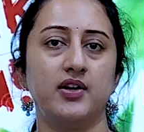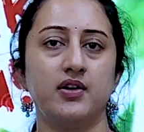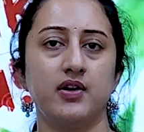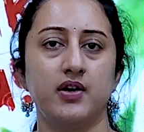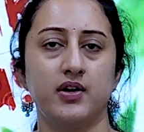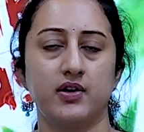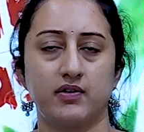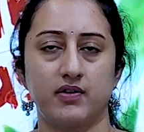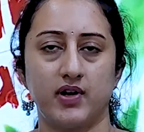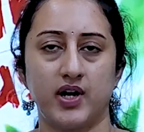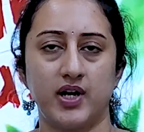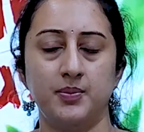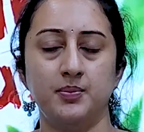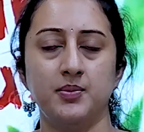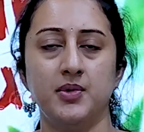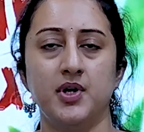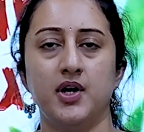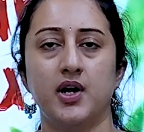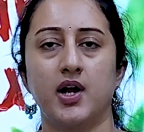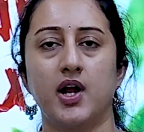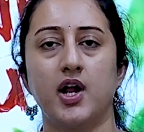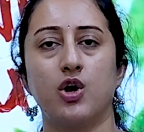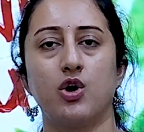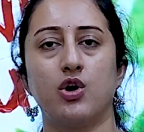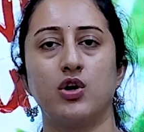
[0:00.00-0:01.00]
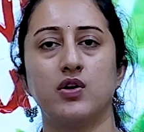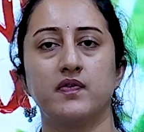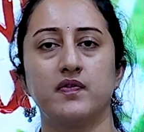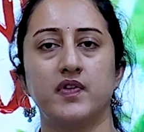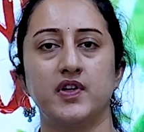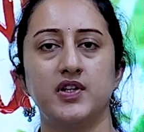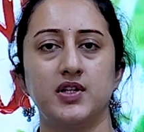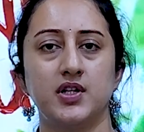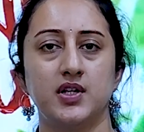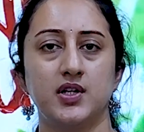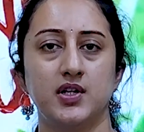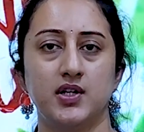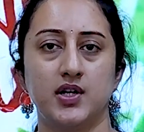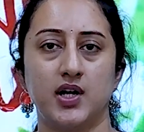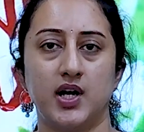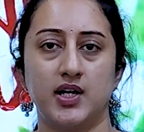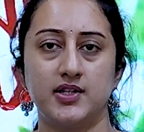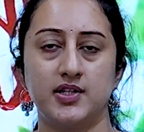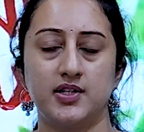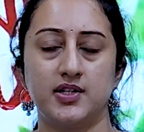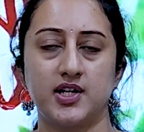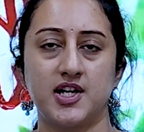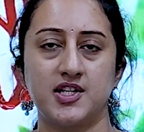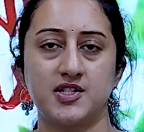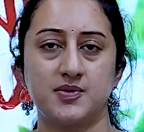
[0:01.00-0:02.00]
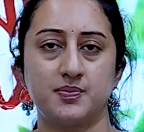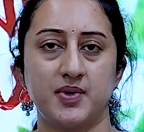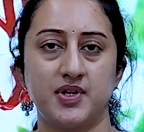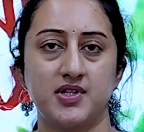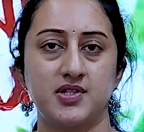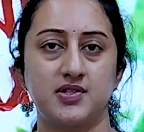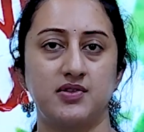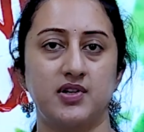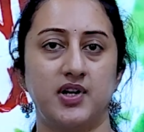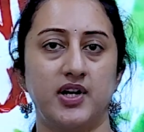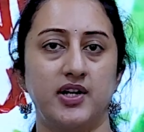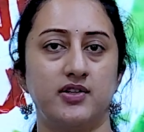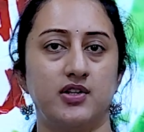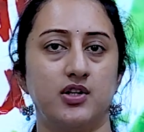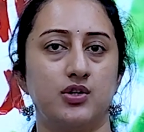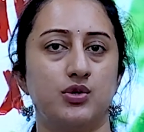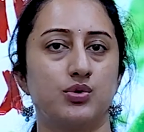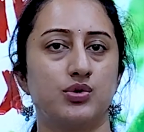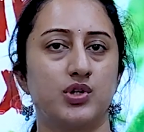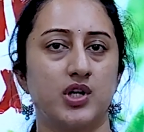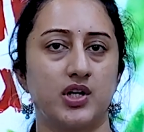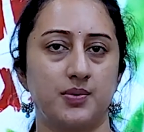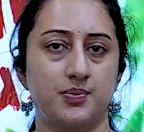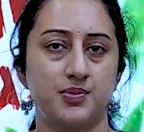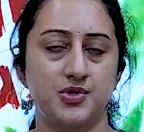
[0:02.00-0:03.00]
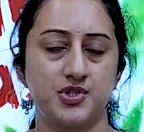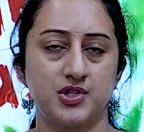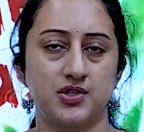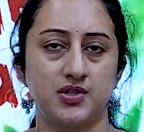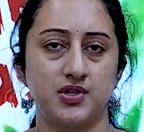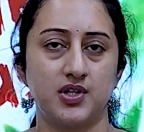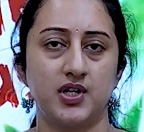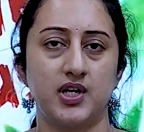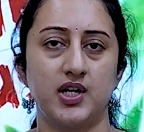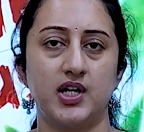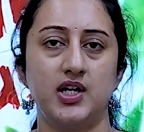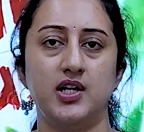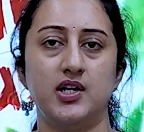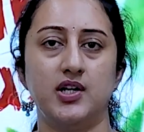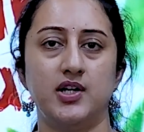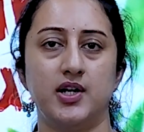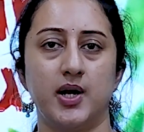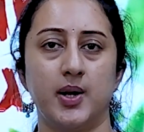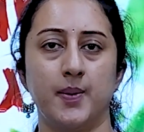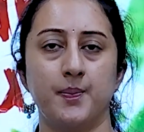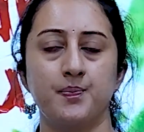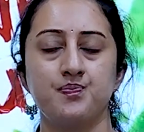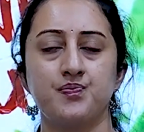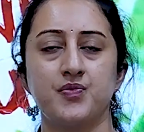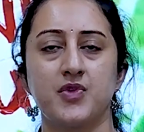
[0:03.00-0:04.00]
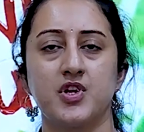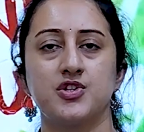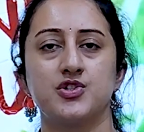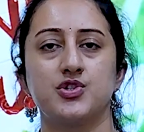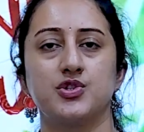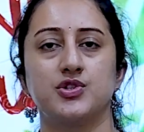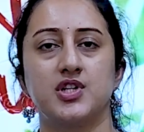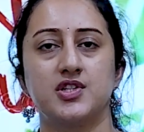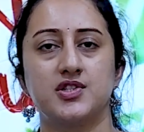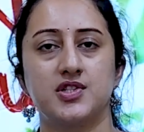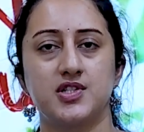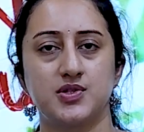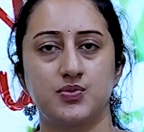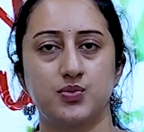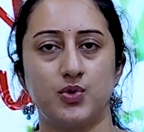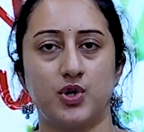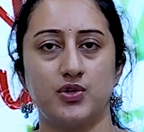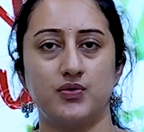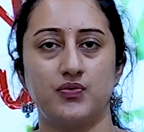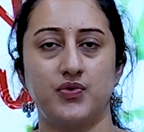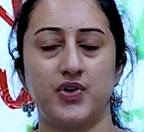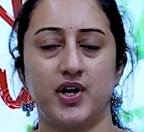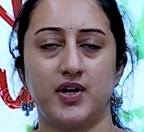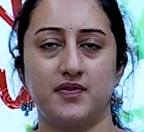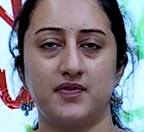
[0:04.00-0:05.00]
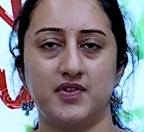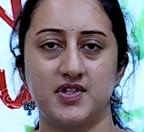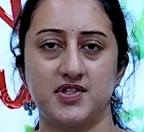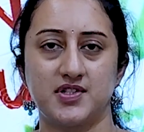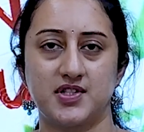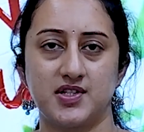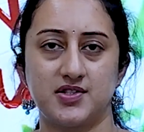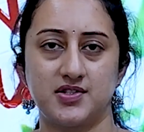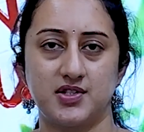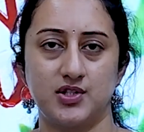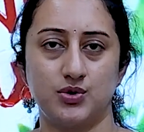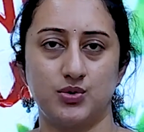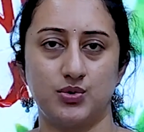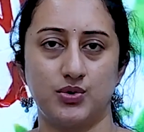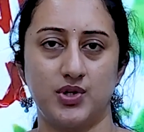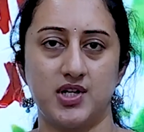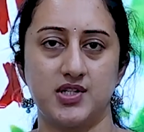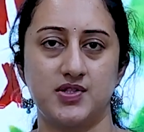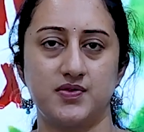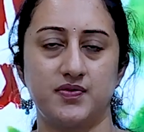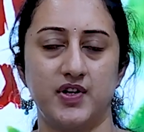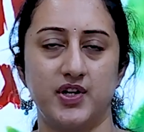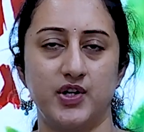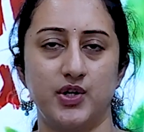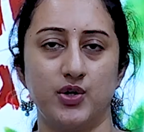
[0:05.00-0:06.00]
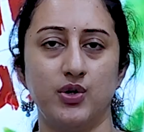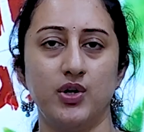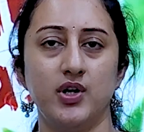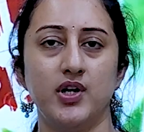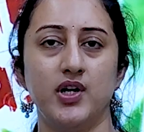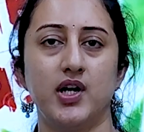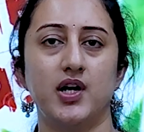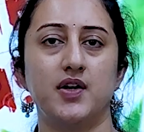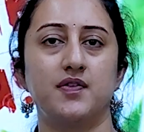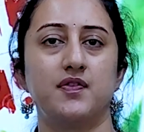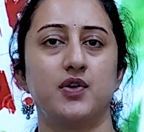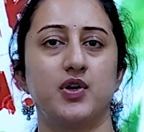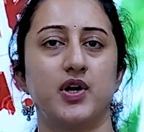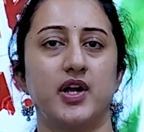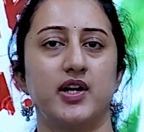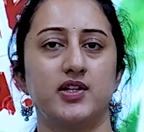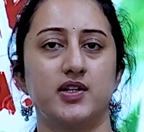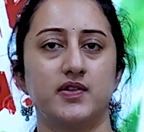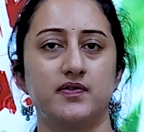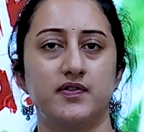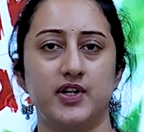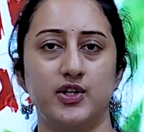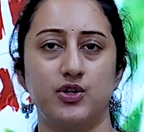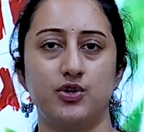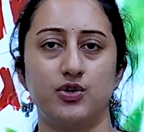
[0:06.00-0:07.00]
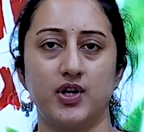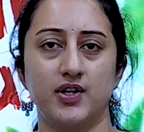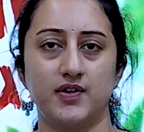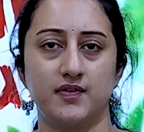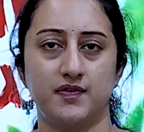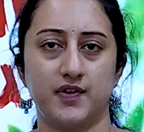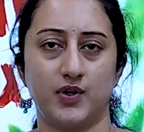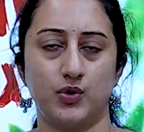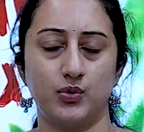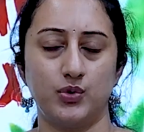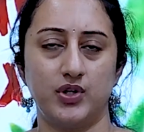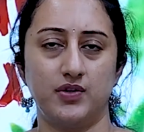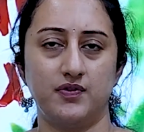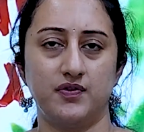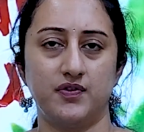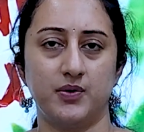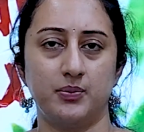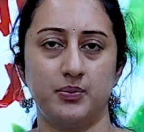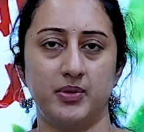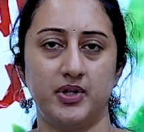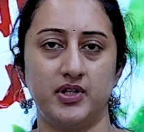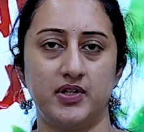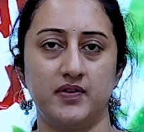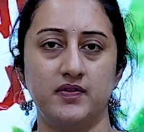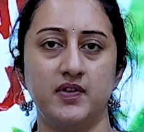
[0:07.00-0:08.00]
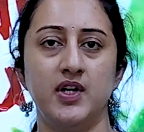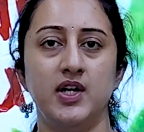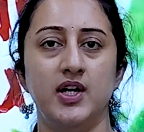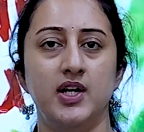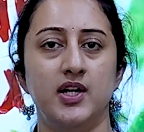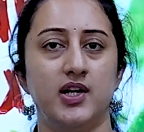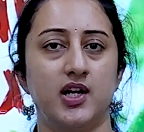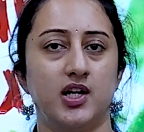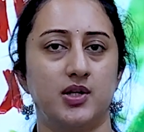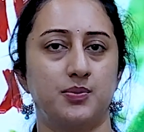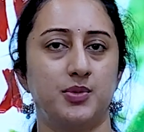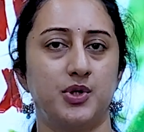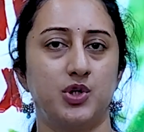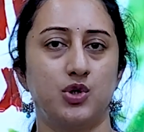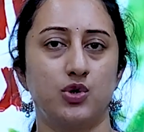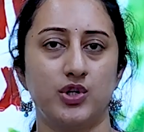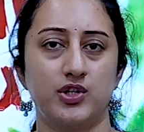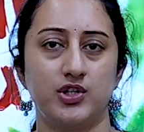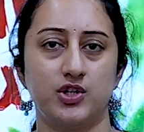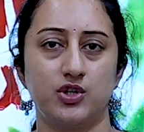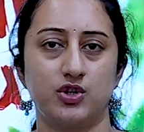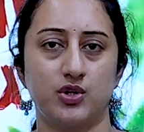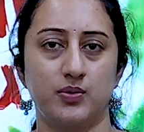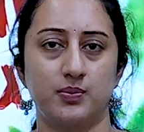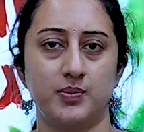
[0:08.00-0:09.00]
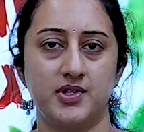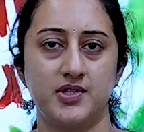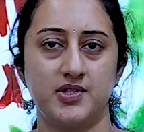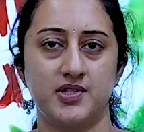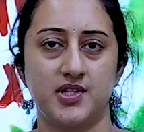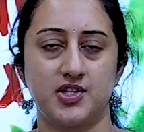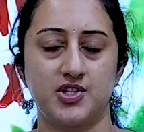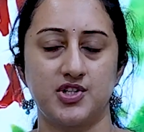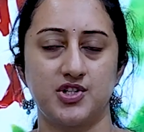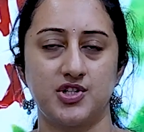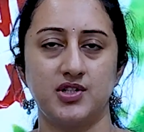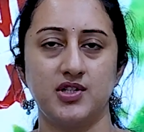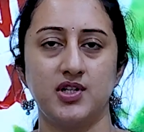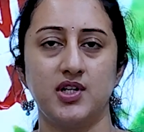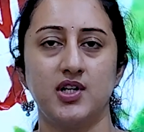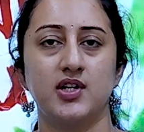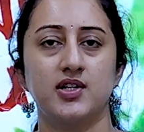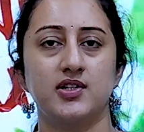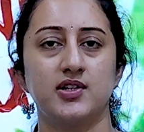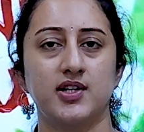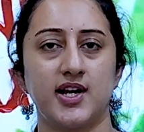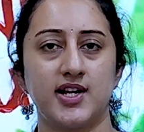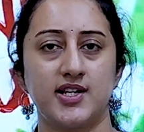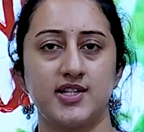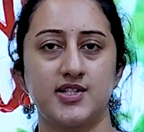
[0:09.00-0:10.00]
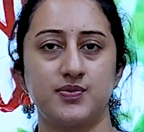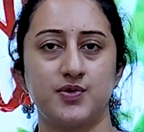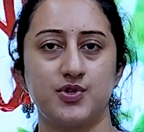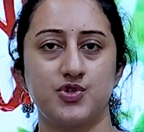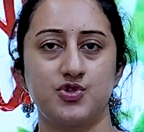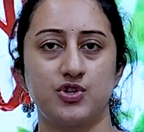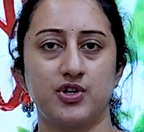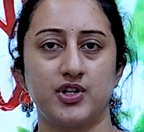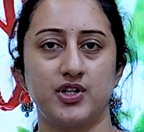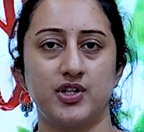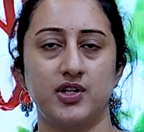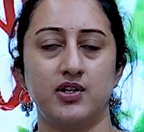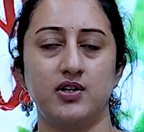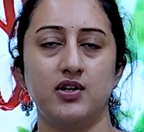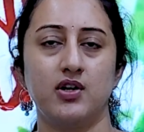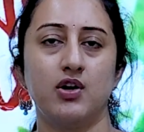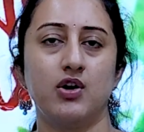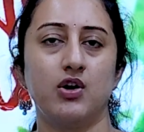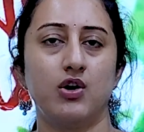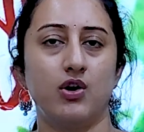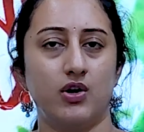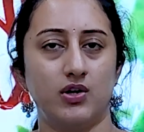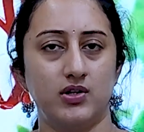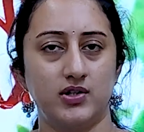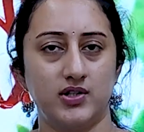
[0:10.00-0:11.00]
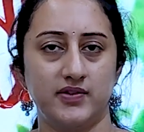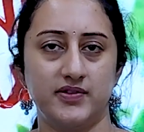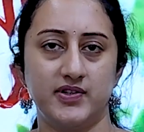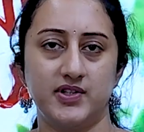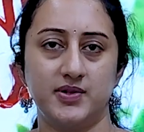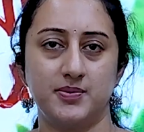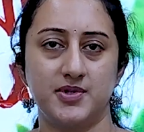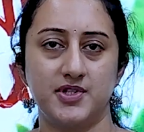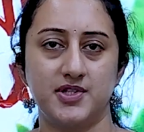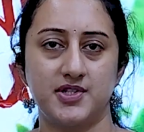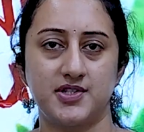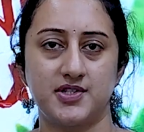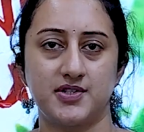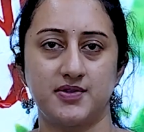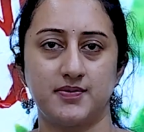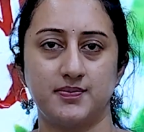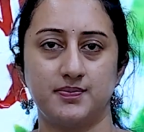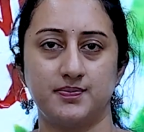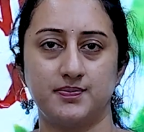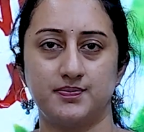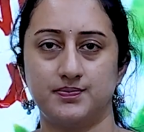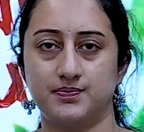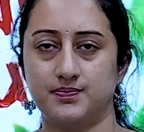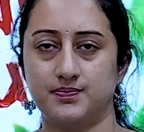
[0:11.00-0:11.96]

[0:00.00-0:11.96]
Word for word: and Crime along with other aspects related to corruption in India. So this is what we have discussed in today's video. If you like the video and found informative, let me know in the comment section. Thanks for joining. All the very best.